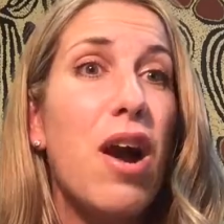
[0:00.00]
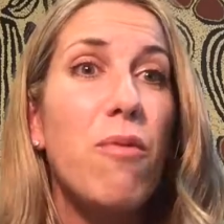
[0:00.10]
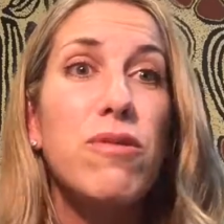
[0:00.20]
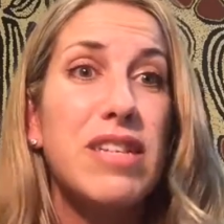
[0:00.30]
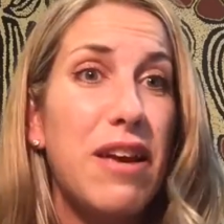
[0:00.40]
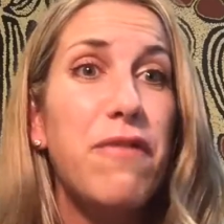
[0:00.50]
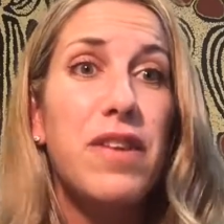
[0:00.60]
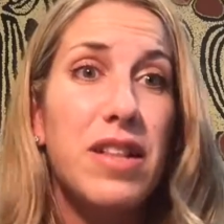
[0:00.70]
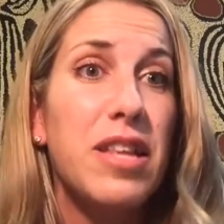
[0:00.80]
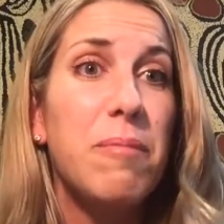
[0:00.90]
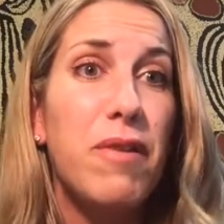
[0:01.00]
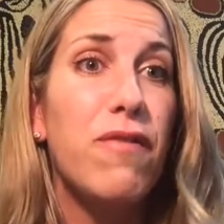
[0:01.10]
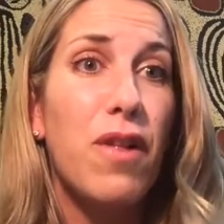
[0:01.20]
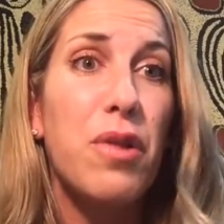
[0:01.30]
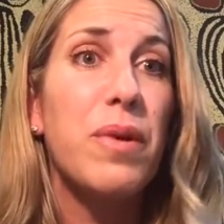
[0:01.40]
I would definitely be
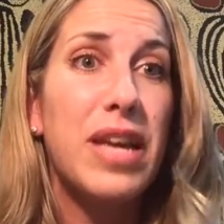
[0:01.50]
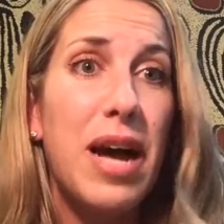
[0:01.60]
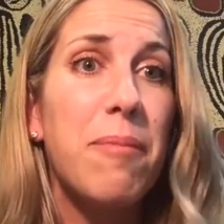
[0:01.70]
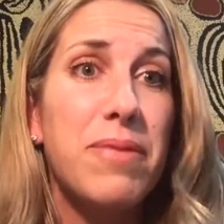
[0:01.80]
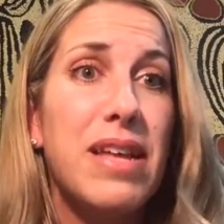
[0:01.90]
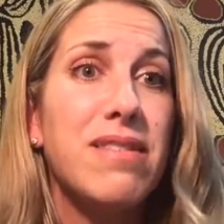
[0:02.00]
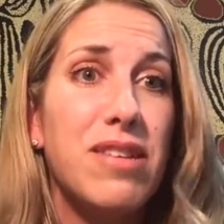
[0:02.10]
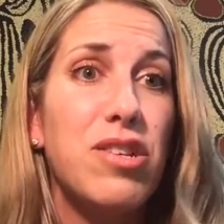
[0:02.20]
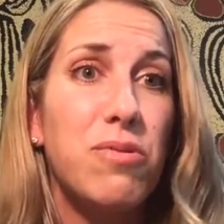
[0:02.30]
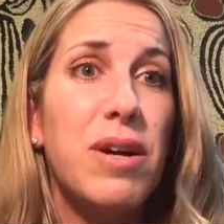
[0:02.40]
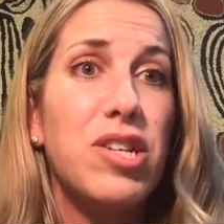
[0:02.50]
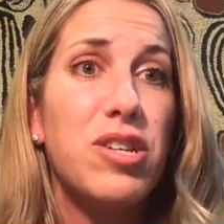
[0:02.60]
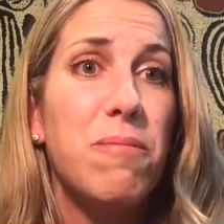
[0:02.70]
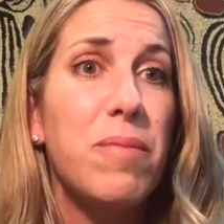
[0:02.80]
following up that situation,